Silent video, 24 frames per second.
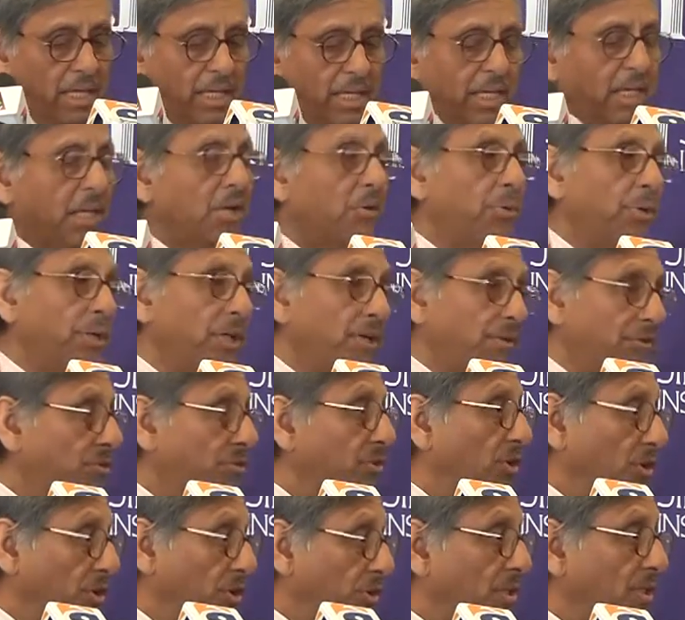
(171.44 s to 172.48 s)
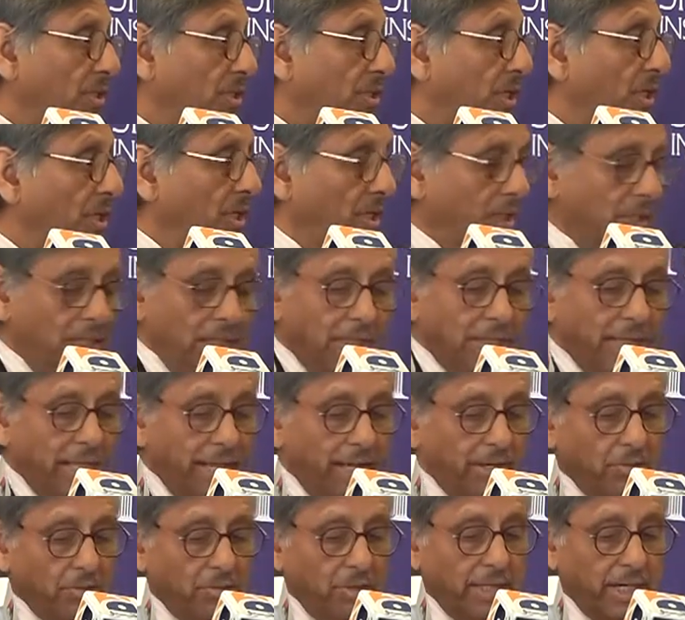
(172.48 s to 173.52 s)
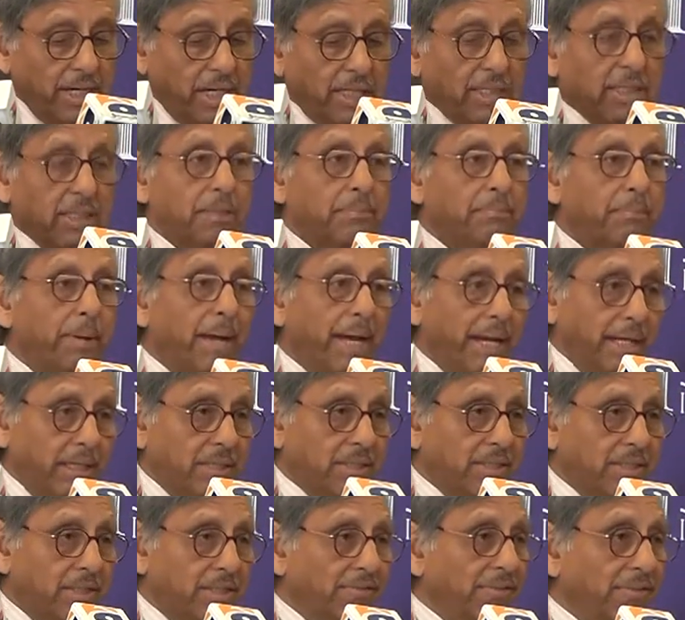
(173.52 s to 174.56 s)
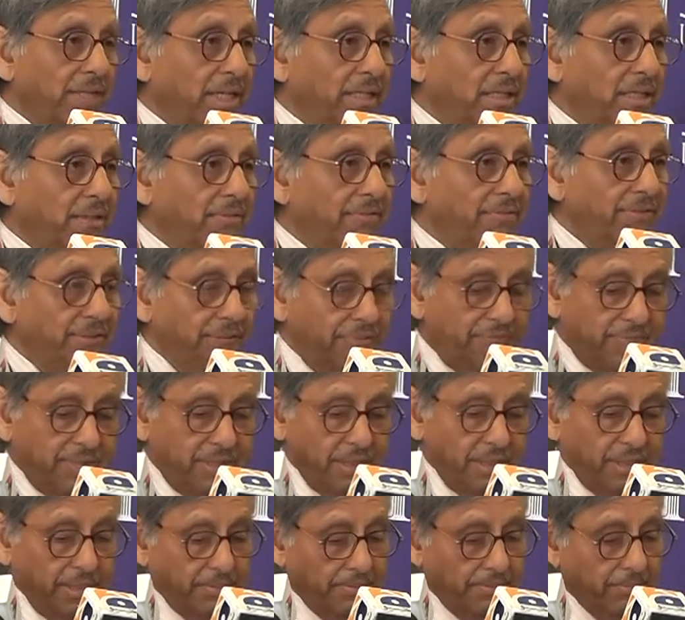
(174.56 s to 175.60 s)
Equally, of course, the Nehru-Liaquat Pact of 1950,